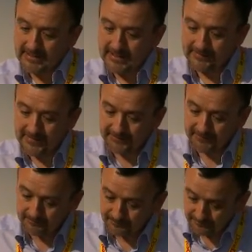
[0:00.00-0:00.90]
And
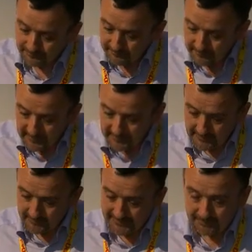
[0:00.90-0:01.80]

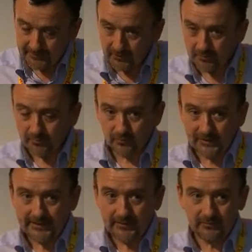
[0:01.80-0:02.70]
that's become
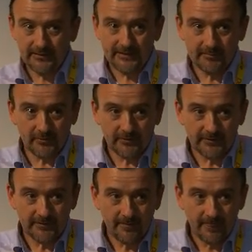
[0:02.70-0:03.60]
really, really
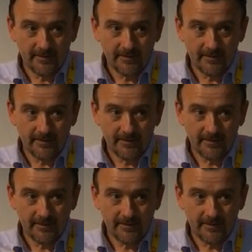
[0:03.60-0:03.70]
important.